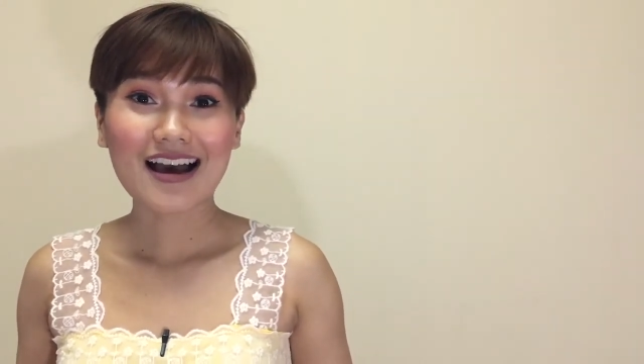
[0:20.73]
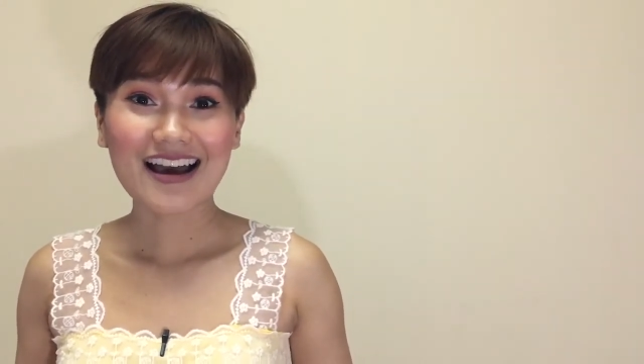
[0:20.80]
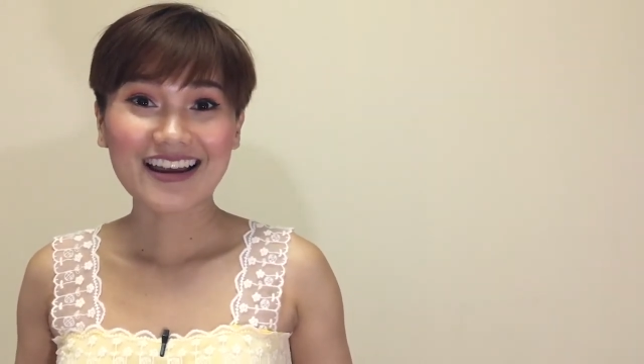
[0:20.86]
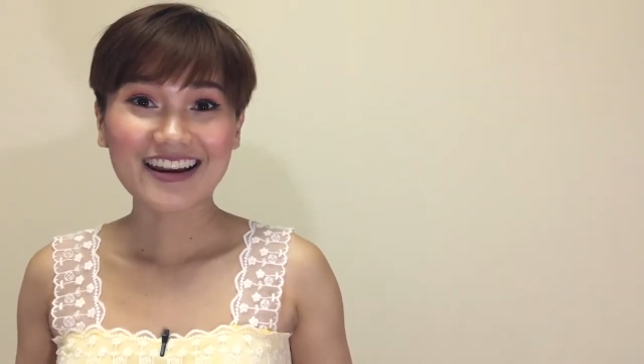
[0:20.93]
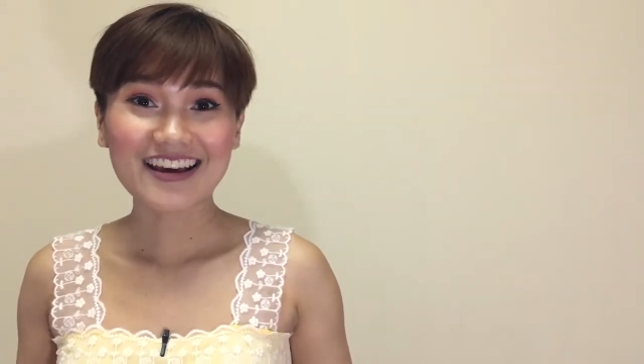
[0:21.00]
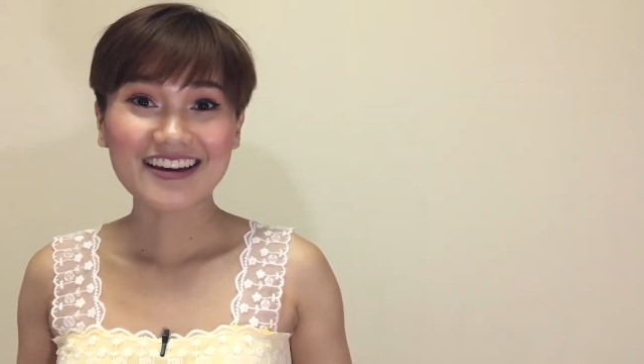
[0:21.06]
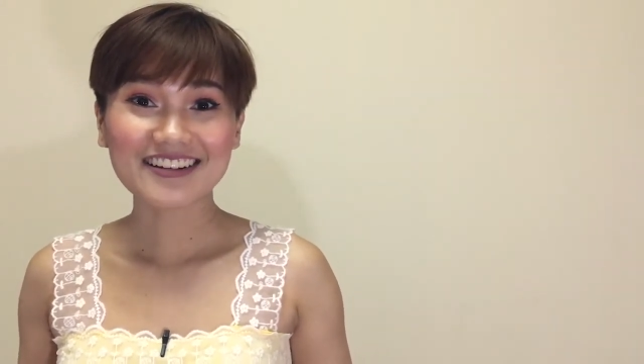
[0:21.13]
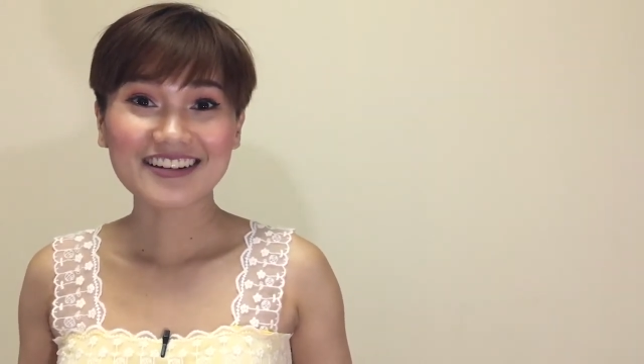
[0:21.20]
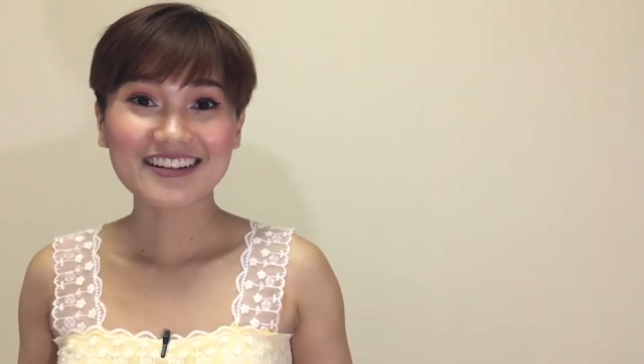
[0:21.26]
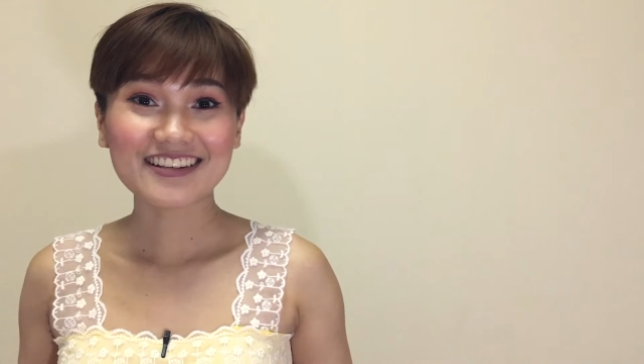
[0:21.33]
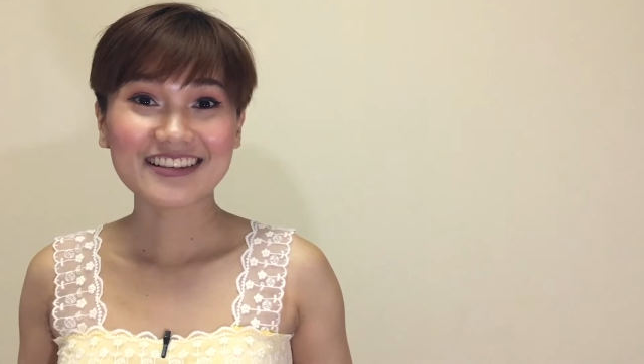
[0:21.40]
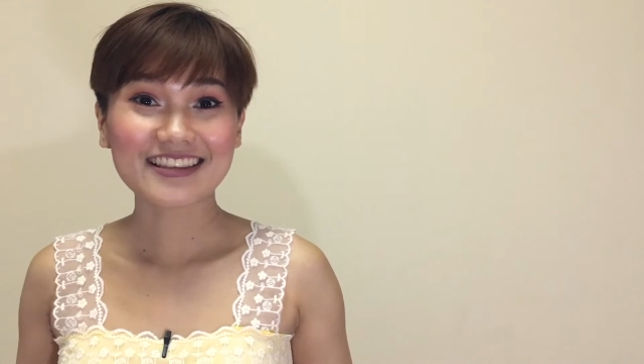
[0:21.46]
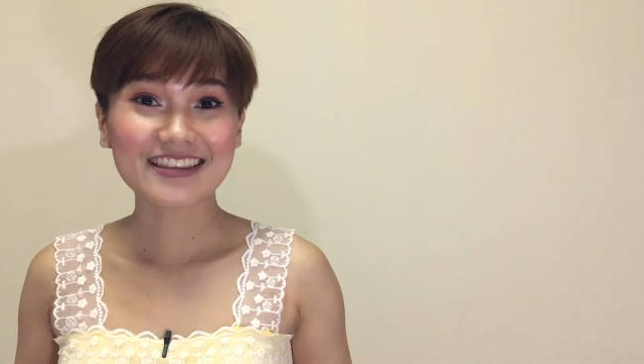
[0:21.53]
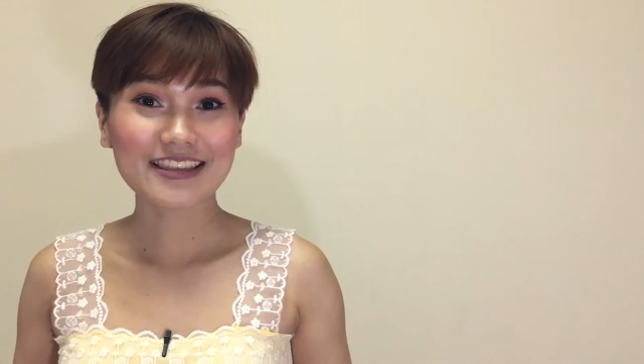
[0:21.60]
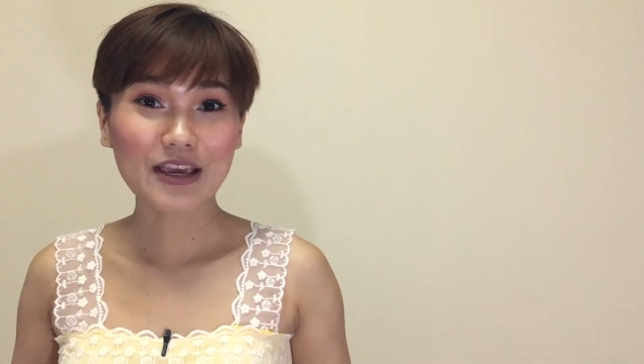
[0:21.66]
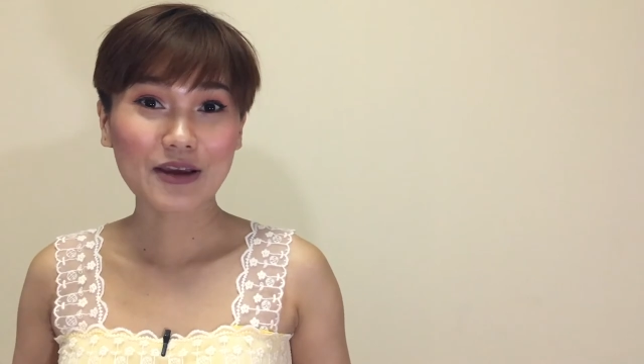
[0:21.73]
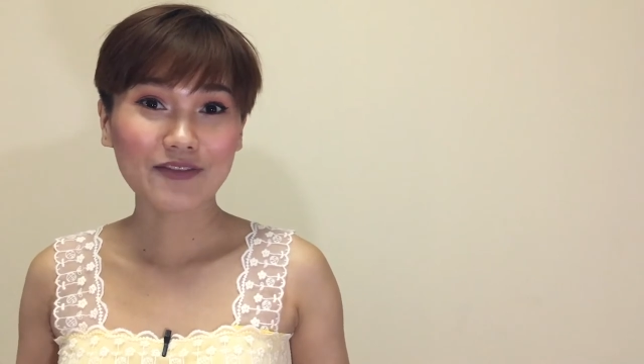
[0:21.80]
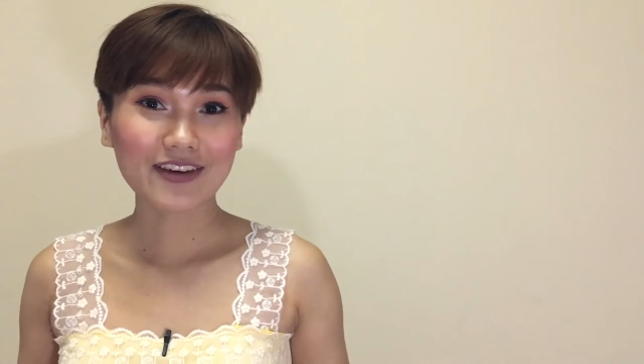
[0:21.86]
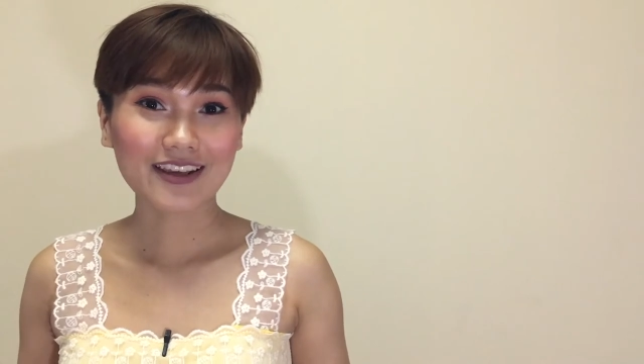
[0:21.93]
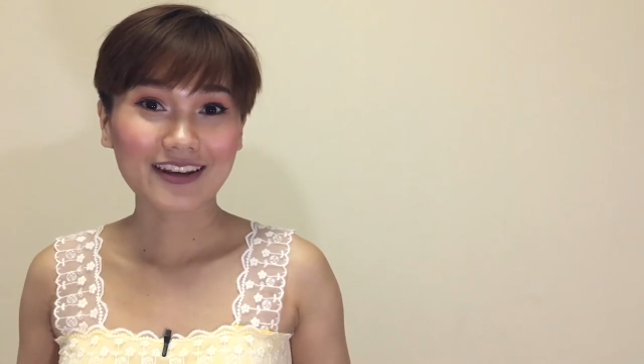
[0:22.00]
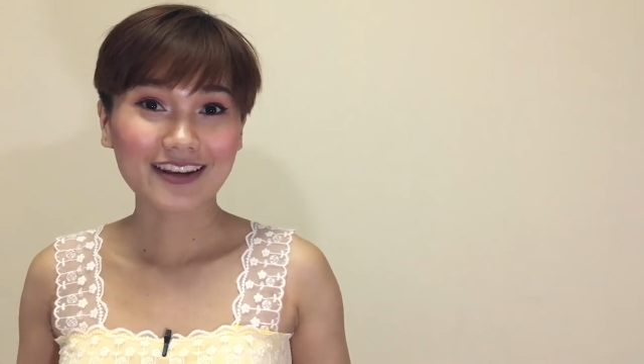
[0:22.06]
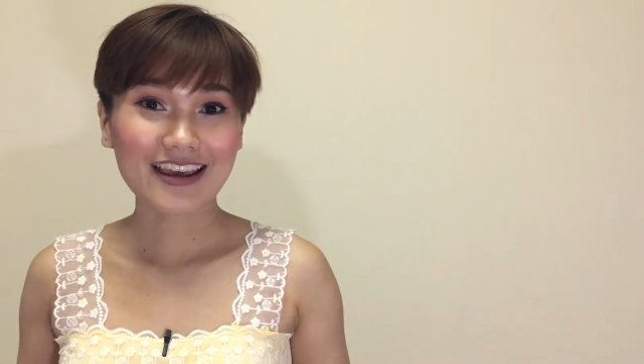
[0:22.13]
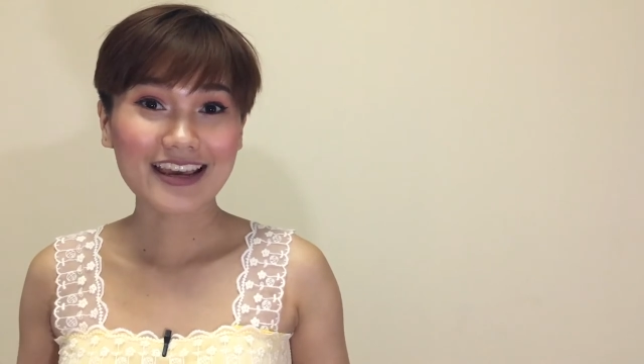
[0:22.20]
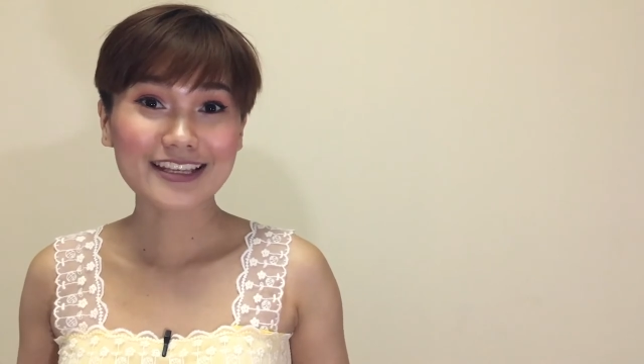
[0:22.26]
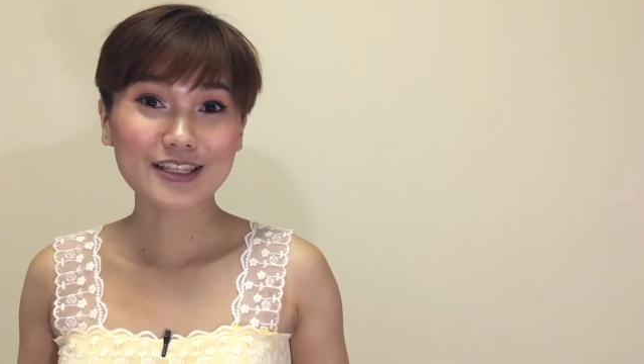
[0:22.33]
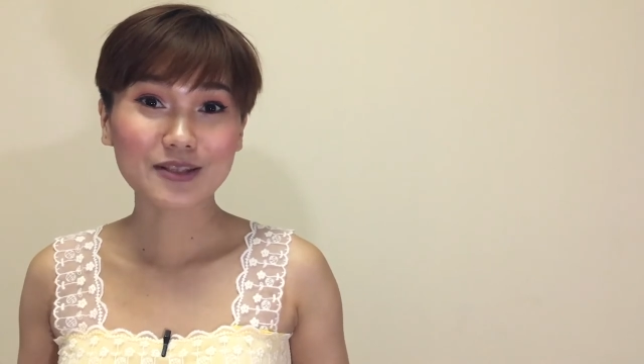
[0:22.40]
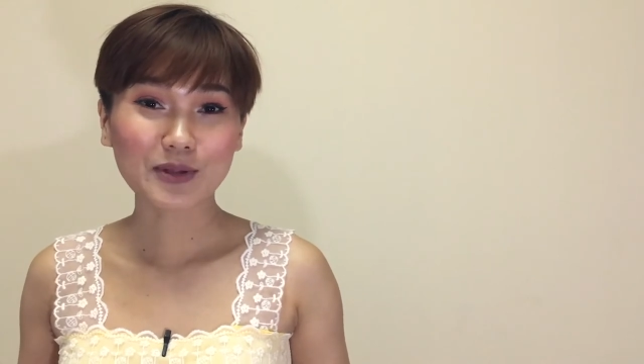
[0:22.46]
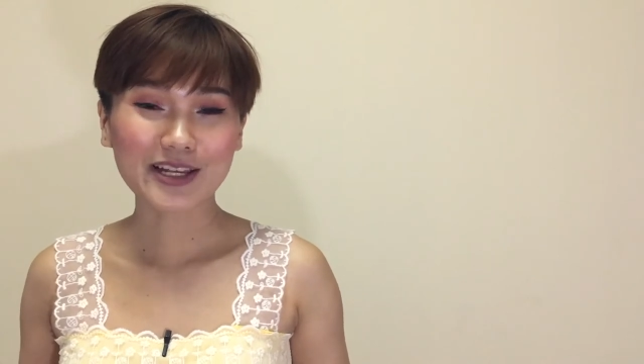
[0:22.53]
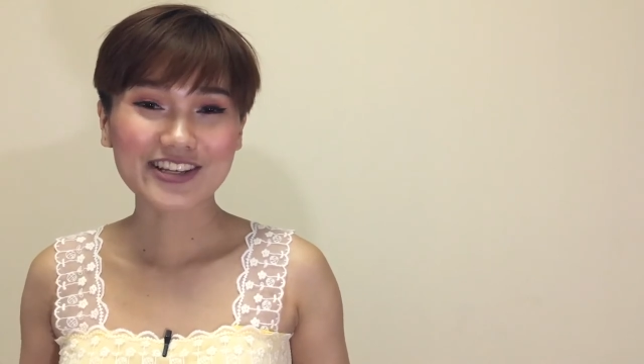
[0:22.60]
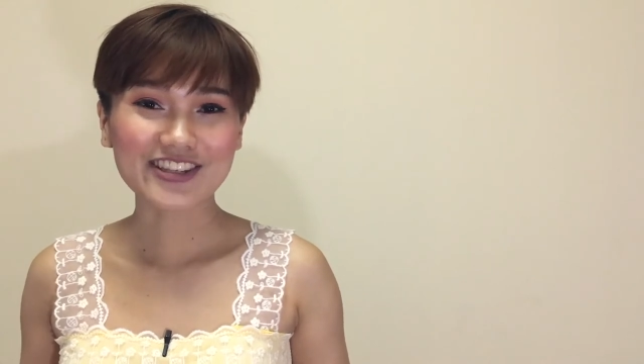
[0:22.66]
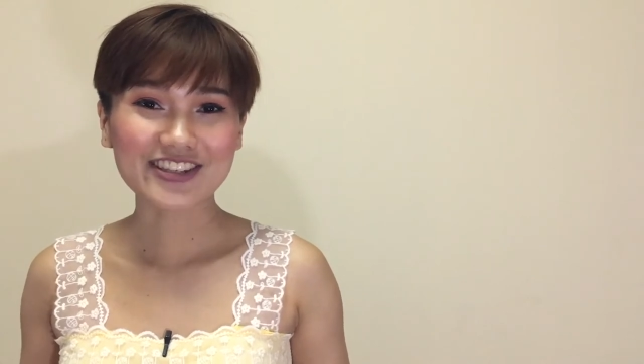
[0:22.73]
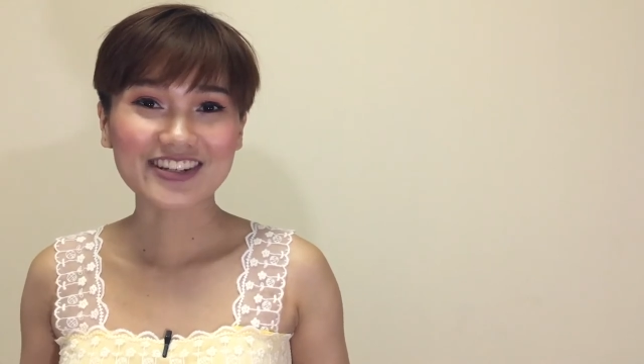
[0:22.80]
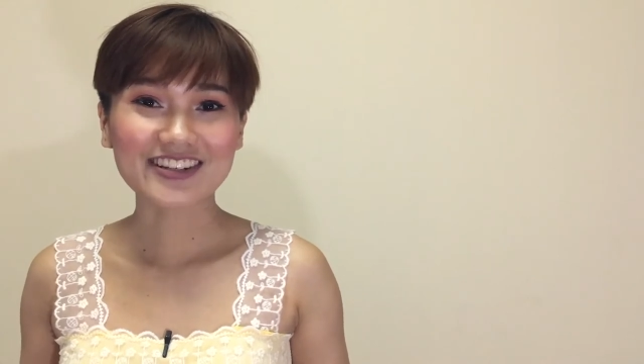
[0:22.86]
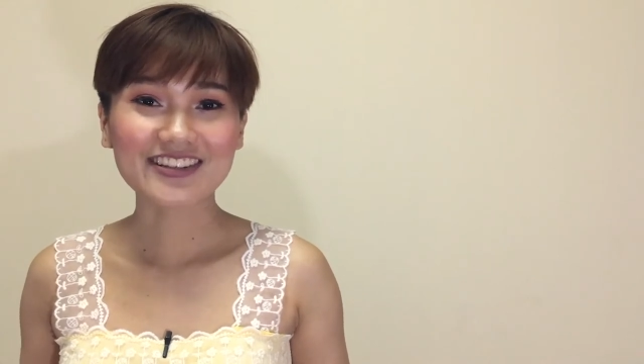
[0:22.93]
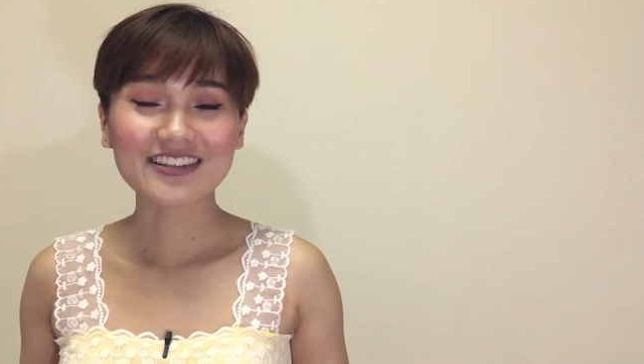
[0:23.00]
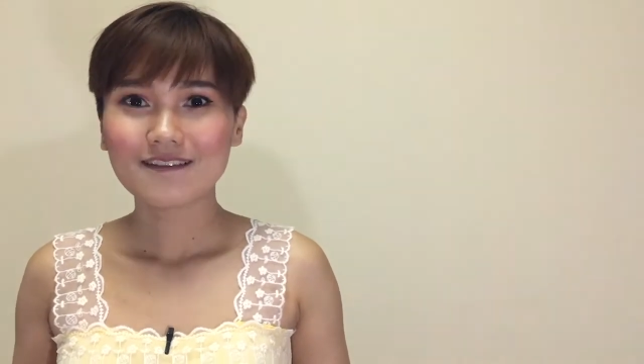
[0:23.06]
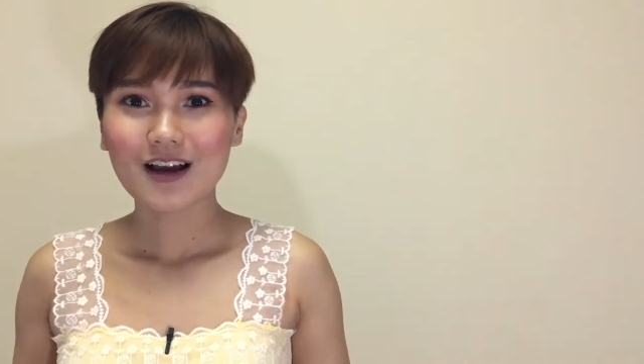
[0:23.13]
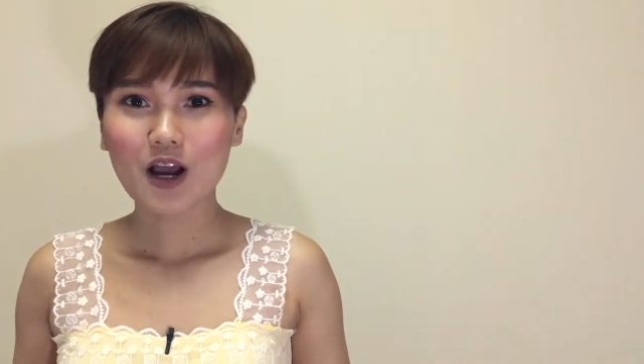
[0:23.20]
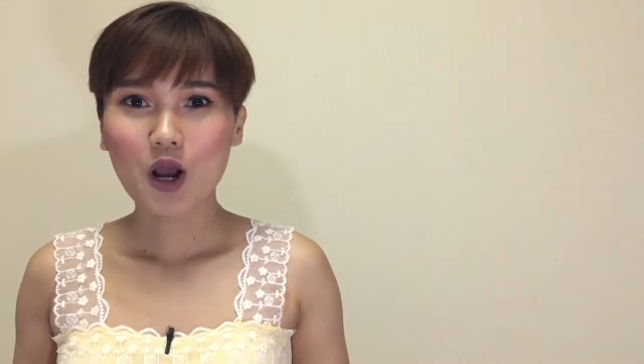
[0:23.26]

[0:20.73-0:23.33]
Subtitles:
another 7 expressions.